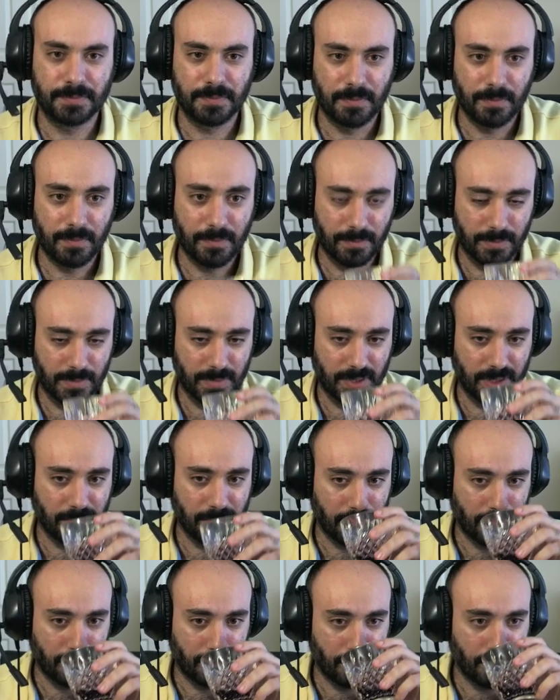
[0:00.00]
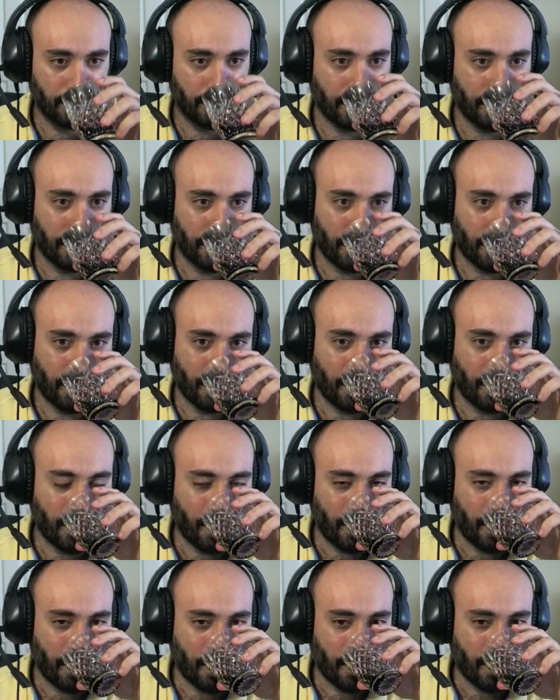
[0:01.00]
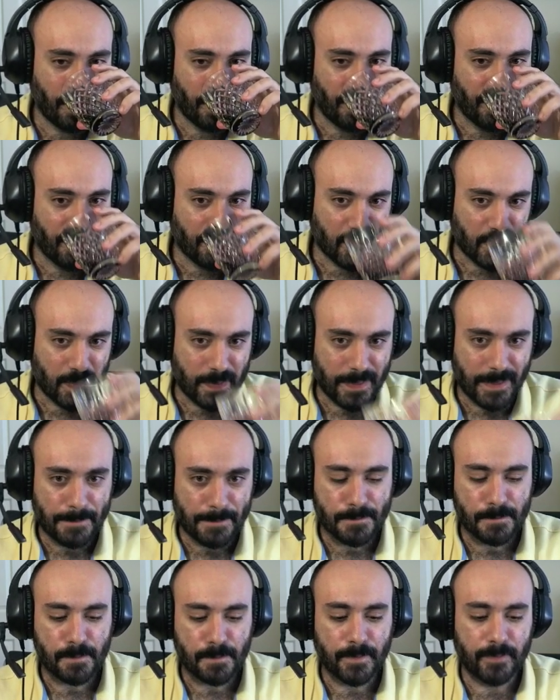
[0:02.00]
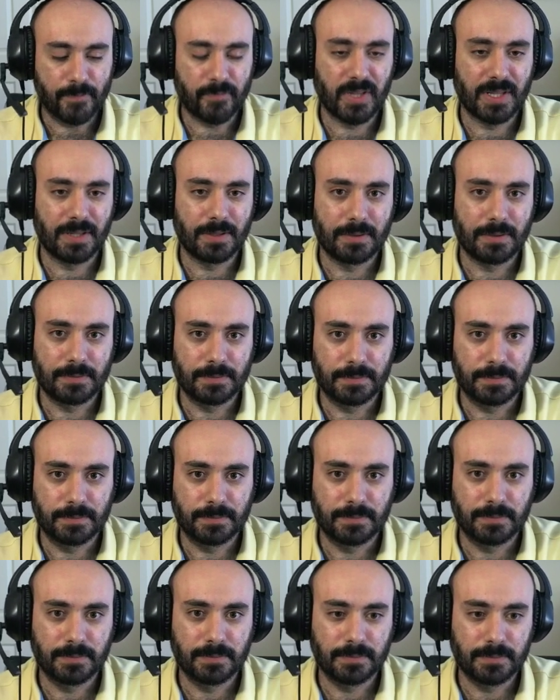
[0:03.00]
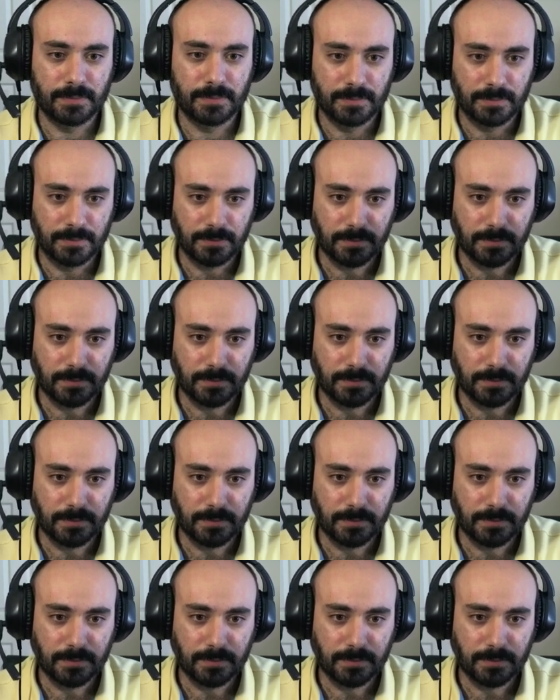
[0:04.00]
I have possessed this body of steel and rage.